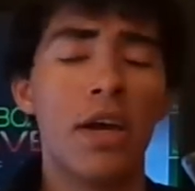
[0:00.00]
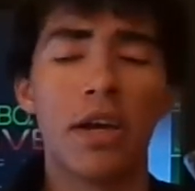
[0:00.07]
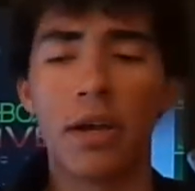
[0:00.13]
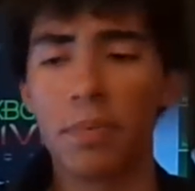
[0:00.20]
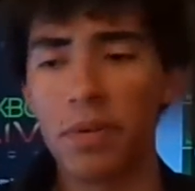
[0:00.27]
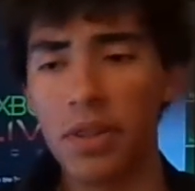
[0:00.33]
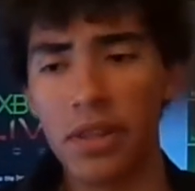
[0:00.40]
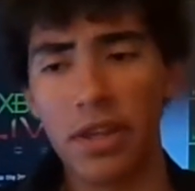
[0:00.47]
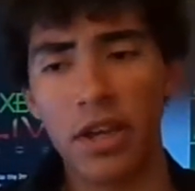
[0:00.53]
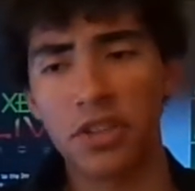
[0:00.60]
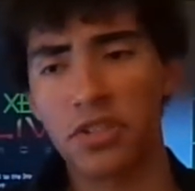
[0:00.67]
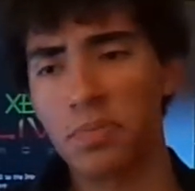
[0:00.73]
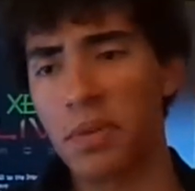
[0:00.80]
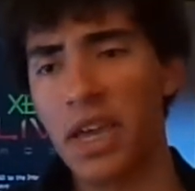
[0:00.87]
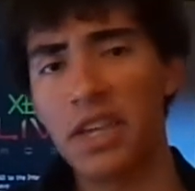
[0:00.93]
Completely
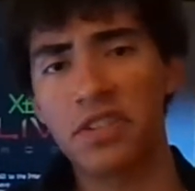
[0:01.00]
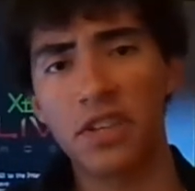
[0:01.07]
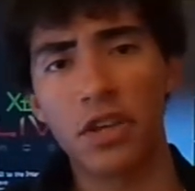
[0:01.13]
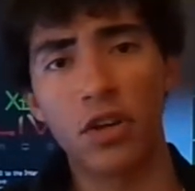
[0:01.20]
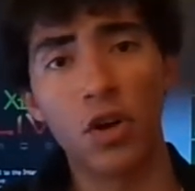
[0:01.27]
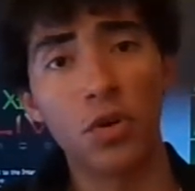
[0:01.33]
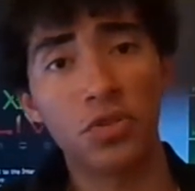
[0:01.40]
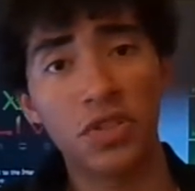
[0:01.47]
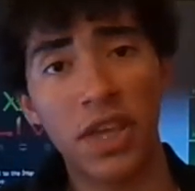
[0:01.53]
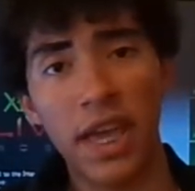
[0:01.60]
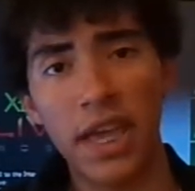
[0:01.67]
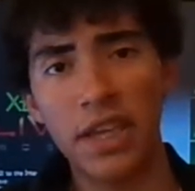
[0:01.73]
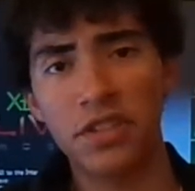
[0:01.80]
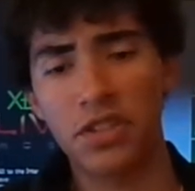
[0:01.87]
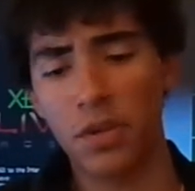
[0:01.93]
custom casing, ghost
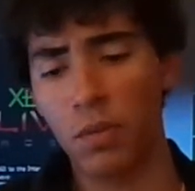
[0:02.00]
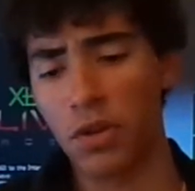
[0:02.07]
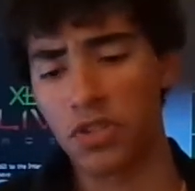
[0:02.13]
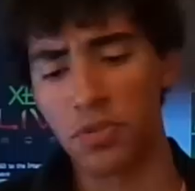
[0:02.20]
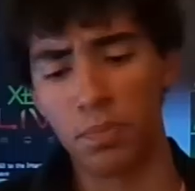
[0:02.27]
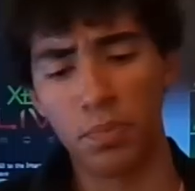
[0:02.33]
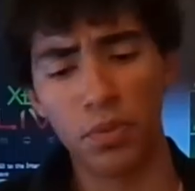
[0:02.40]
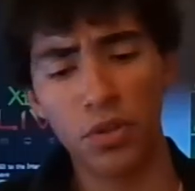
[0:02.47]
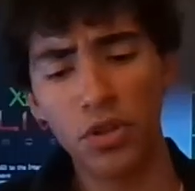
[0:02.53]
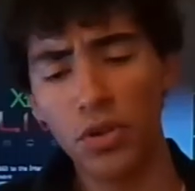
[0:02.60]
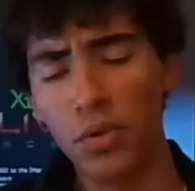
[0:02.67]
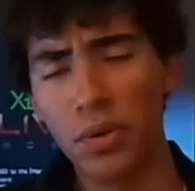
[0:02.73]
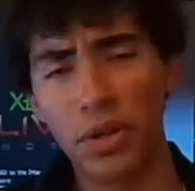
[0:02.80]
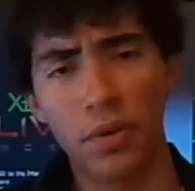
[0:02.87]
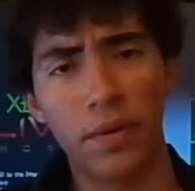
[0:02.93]
case, he wants
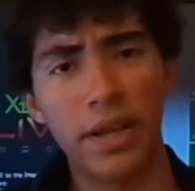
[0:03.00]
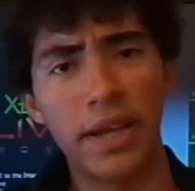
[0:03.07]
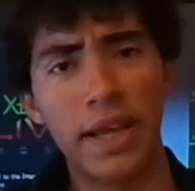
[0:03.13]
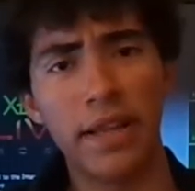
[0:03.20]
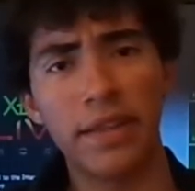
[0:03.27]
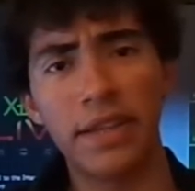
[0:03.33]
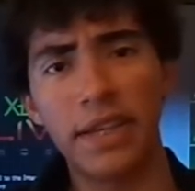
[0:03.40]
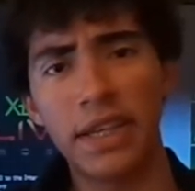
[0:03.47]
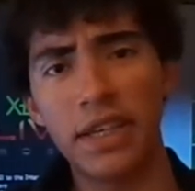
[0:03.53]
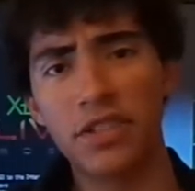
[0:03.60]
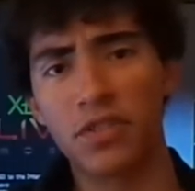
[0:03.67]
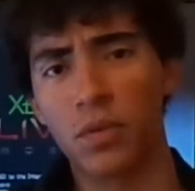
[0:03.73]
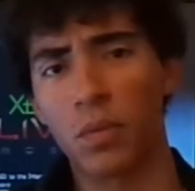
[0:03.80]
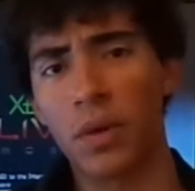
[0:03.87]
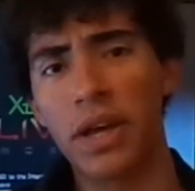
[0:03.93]
blue and green
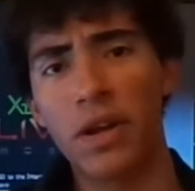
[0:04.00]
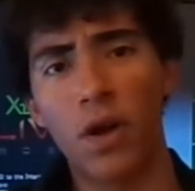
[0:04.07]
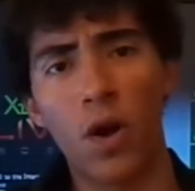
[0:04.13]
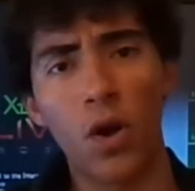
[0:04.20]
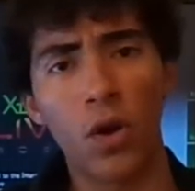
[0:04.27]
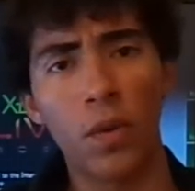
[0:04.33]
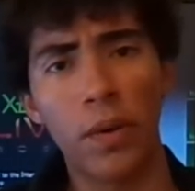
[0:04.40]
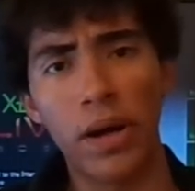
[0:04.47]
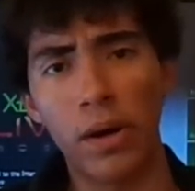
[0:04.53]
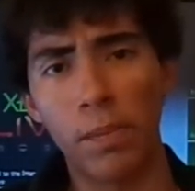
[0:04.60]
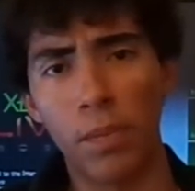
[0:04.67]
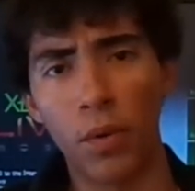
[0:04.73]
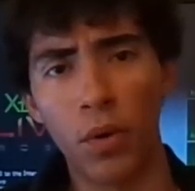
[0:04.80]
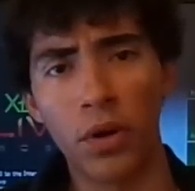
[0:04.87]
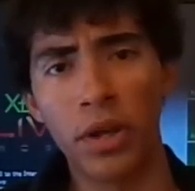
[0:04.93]
LEDs, red ROL
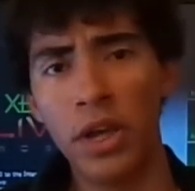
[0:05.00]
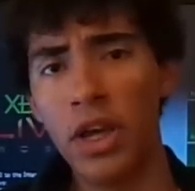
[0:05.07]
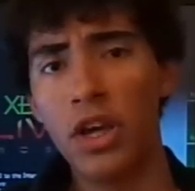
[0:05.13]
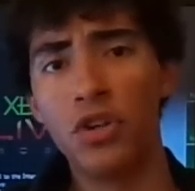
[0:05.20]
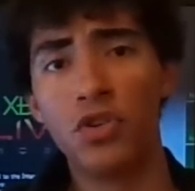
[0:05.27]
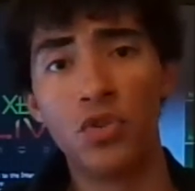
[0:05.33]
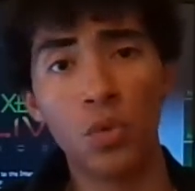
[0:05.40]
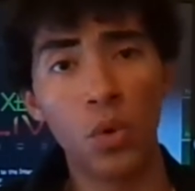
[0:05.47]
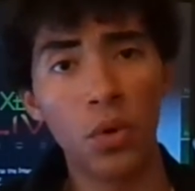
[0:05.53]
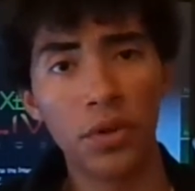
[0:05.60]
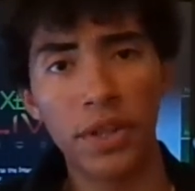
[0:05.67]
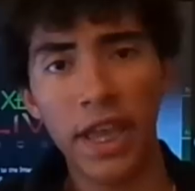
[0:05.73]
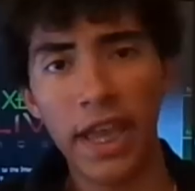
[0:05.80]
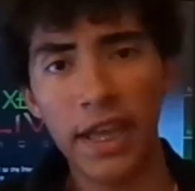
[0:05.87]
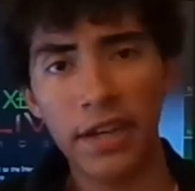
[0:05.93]
board, dual
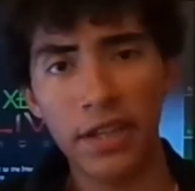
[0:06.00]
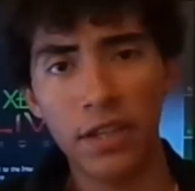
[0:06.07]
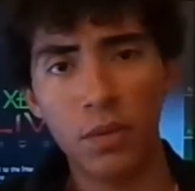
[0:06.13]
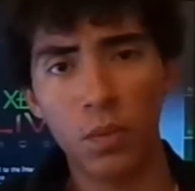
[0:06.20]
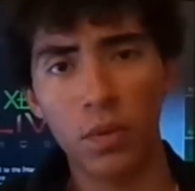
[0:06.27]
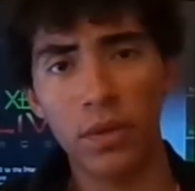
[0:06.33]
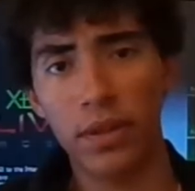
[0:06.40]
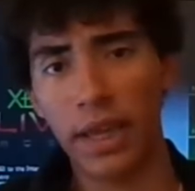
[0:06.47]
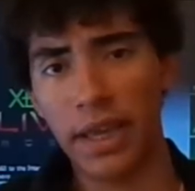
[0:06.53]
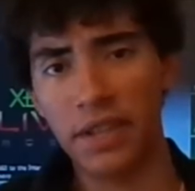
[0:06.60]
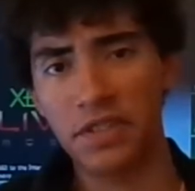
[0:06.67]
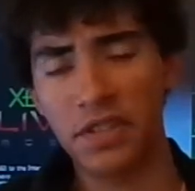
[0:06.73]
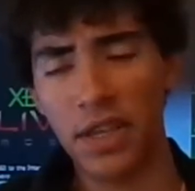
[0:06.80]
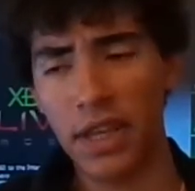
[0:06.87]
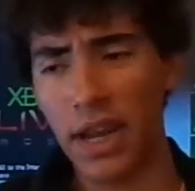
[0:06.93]
NANDed, like I
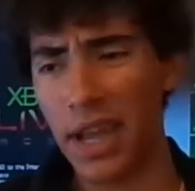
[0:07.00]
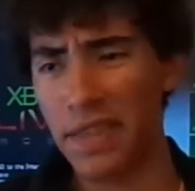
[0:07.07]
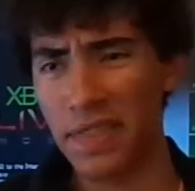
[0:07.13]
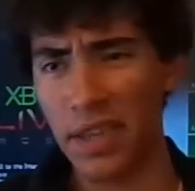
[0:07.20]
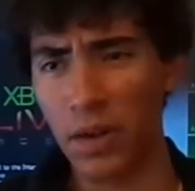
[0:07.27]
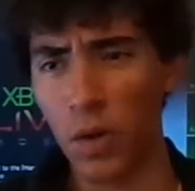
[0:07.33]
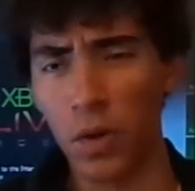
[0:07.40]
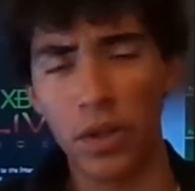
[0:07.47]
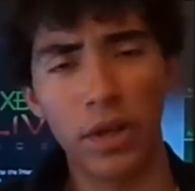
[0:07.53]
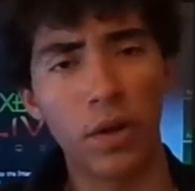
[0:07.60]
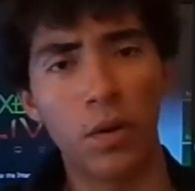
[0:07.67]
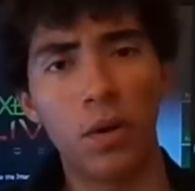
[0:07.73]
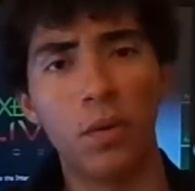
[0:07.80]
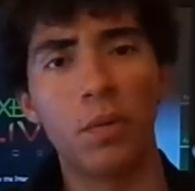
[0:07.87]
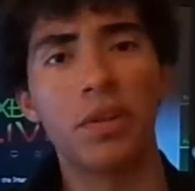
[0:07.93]
said, I think
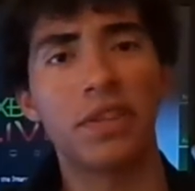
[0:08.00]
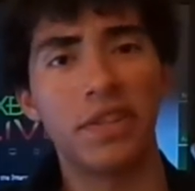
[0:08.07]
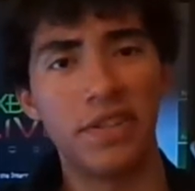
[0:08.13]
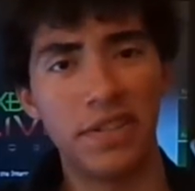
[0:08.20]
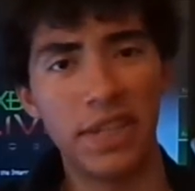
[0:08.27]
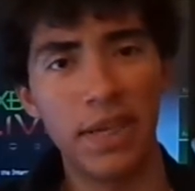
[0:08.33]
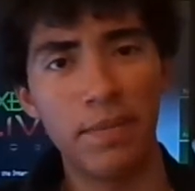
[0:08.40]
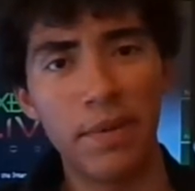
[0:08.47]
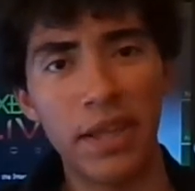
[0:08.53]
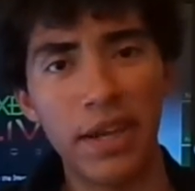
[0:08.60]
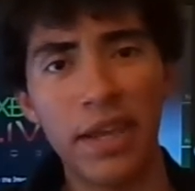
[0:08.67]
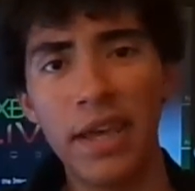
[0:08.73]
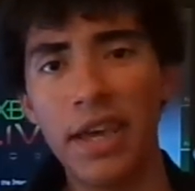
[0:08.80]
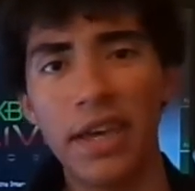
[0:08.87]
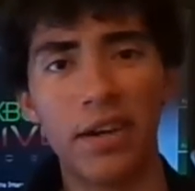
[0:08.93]
earlier, with a demon,
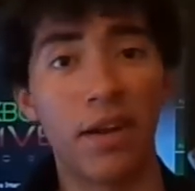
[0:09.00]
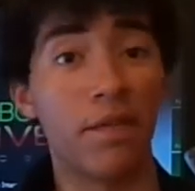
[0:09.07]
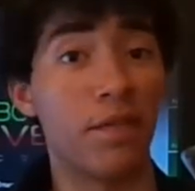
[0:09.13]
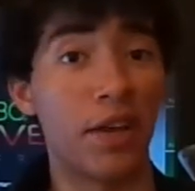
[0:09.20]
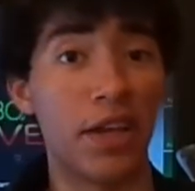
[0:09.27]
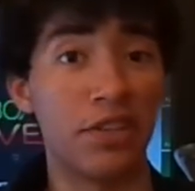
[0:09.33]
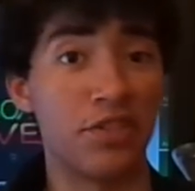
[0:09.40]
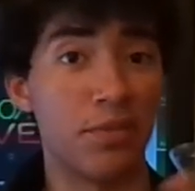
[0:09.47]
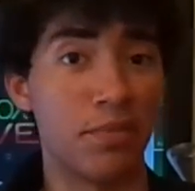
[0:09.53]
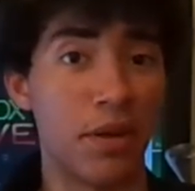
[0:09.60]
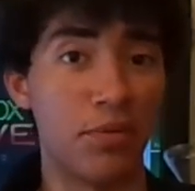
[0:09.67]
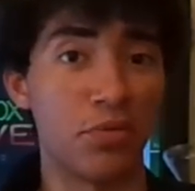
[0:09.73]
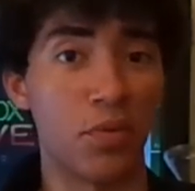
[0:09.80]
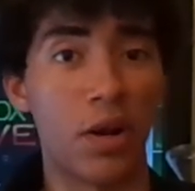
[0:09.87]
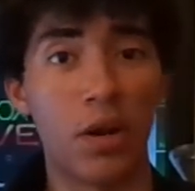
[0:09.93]
I forget
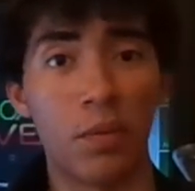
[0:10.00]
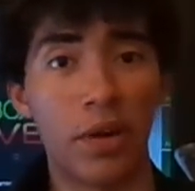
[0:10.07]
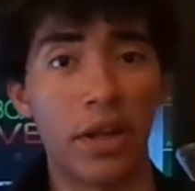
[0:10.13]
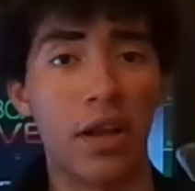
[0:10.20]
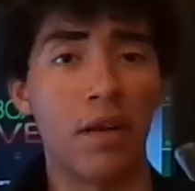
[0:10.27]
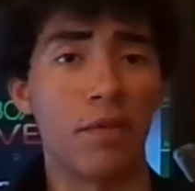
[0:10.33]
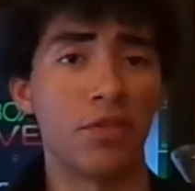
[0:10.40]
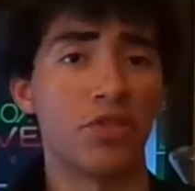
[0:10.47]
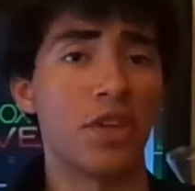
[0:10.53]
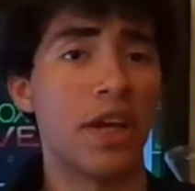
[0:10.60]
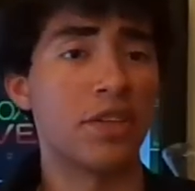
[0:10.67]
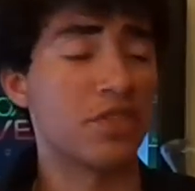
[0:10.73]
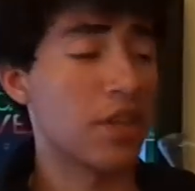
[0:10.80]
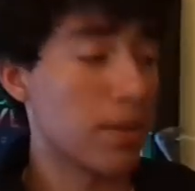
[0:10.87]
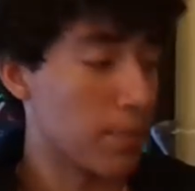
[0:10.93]
sometimes what I already covered. So
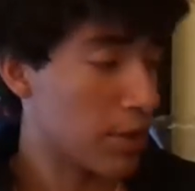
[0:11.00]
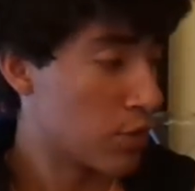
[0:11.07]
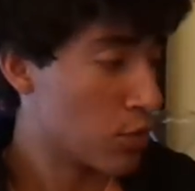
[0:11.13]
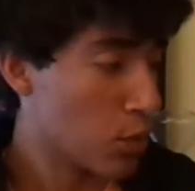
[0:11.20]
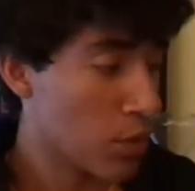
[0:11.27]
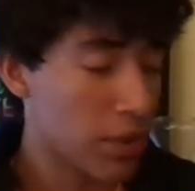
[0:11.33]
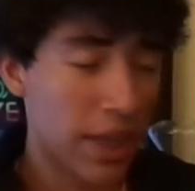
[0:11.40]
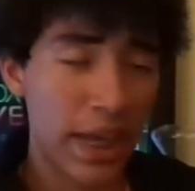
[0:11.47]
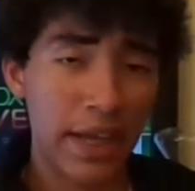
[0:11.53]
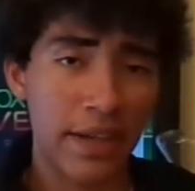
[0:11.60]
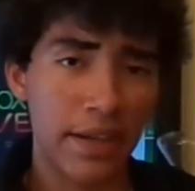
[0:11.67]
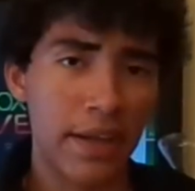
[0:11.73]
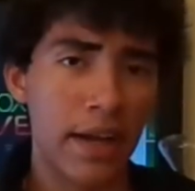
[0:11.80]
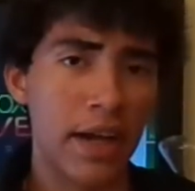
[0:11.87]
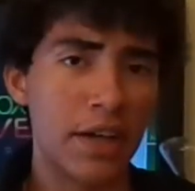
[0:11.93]
yeah, it's going to be dual
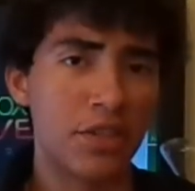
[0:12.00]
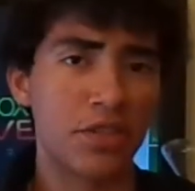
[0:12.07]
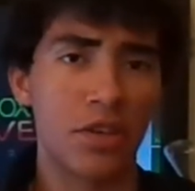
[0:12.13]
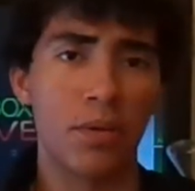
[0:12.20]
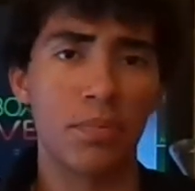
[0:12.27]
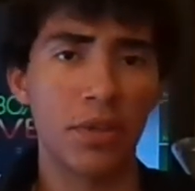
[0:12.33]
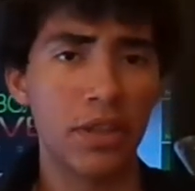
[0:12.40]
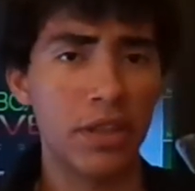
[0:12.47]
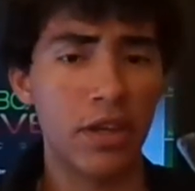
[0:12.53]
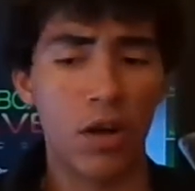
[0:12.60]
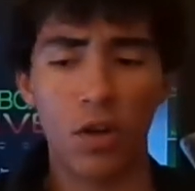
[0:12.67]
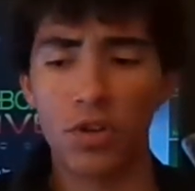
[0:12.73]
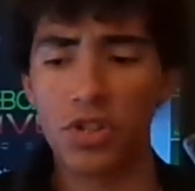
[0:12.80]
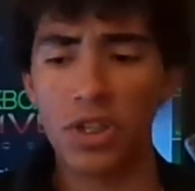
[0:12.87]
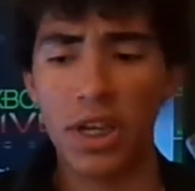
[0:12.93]
NANDed, guys, completely
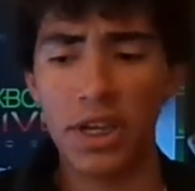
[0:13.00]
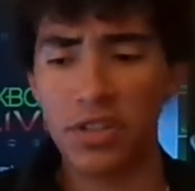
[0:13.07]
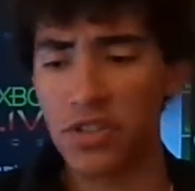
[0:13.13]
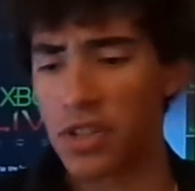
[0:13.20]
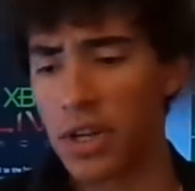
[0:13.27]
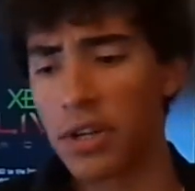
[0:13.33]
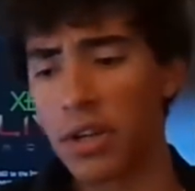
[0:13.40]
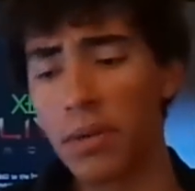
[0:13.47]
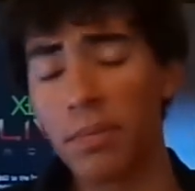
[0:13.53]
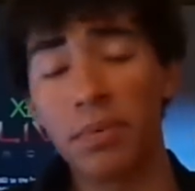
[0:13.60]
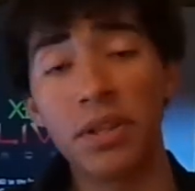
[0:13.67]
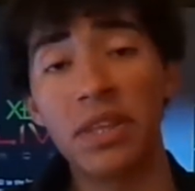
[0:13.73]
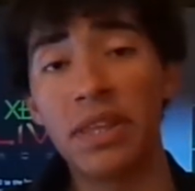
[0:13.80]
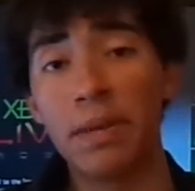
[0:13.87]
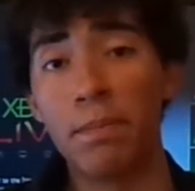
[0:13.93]
RGH'd and
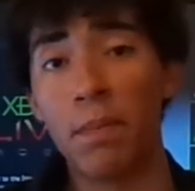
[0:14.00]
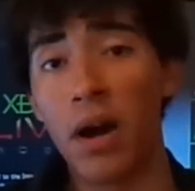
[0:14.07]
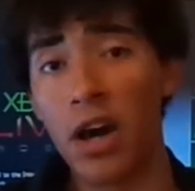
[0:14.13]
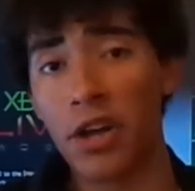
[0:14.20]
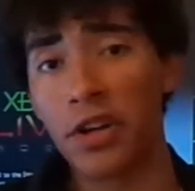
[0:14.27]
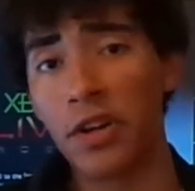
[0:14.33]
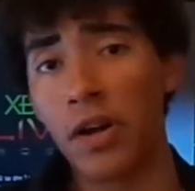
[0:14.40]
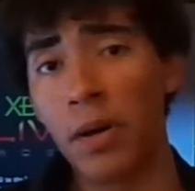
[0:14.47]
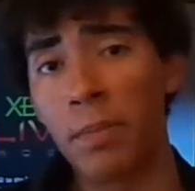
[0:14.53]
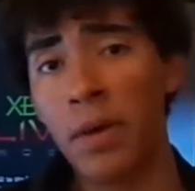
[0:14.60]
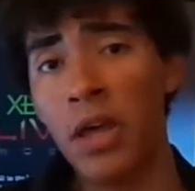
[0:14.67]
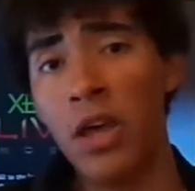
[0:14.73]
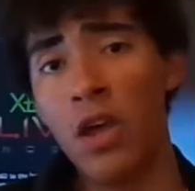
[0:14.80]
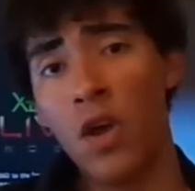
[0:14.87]
completely modded up.